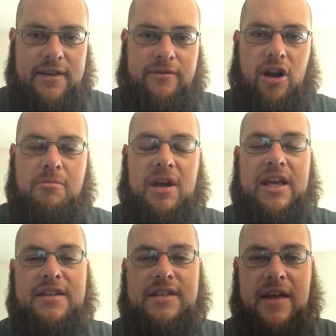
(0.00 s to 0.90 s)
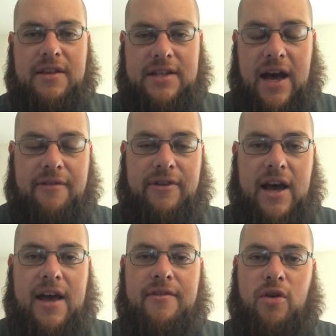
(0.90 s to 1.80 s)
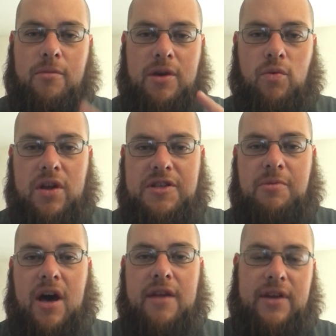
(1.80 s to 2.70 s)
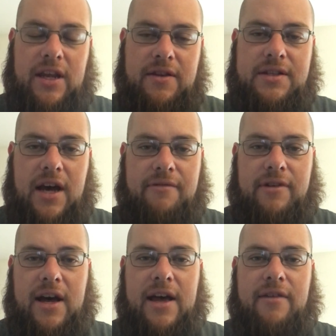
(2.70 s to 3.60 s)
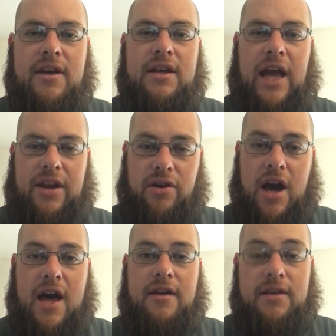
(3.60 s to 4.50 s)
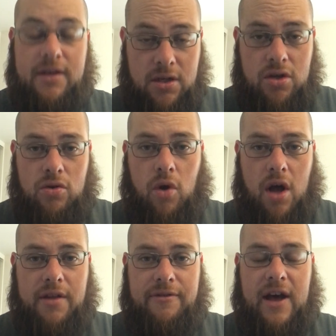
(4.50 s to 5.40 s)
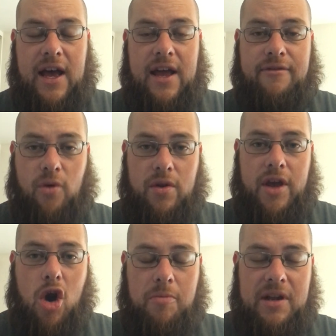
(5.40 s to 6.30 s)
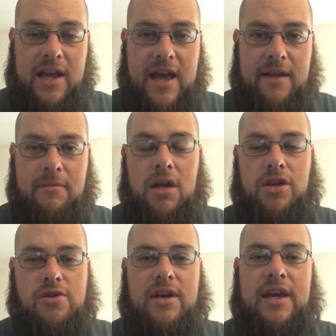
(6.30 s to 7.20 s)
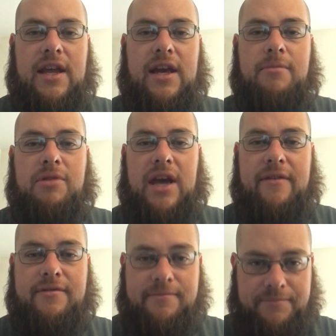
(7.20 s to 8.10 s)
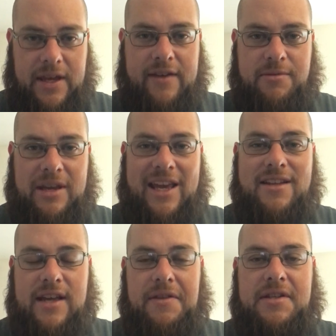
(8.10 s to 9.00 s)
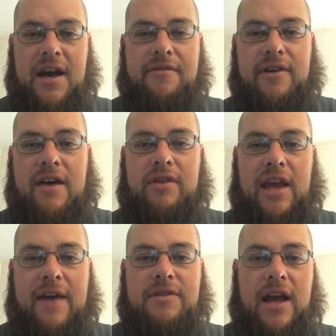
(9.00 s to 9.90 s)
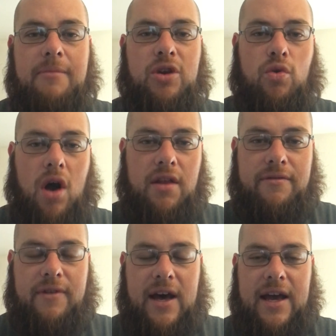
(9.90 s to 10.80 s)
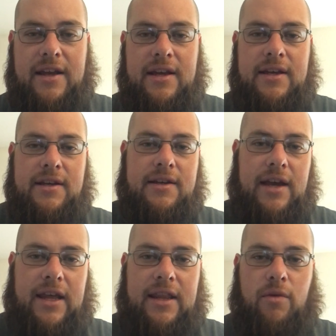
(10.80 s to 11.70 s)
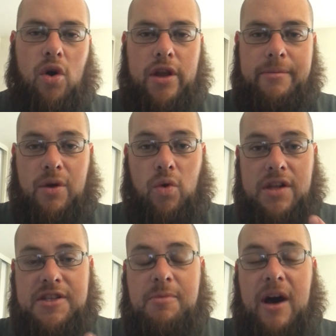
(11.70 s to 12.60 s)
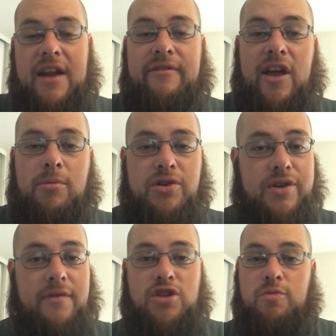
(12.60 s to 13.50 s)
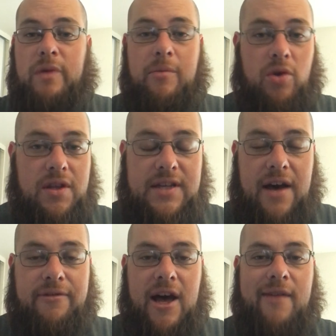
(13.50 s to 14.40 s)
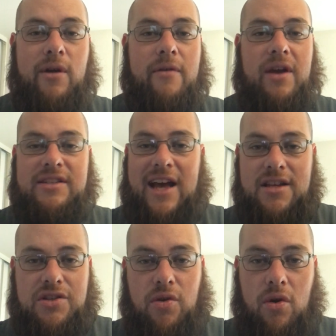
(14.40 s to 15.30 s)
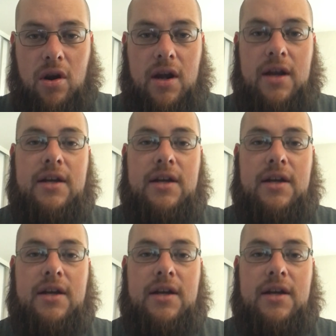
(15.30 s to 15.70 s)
For anybody inside the top five, there will be one spot. If you get in the top five and you're not qualified for the Open yet, you can get in, but you have to be inside the top five and you have to not be qualified. And there will only be one spot available. So if two people are in the top five, whoever has the highest score,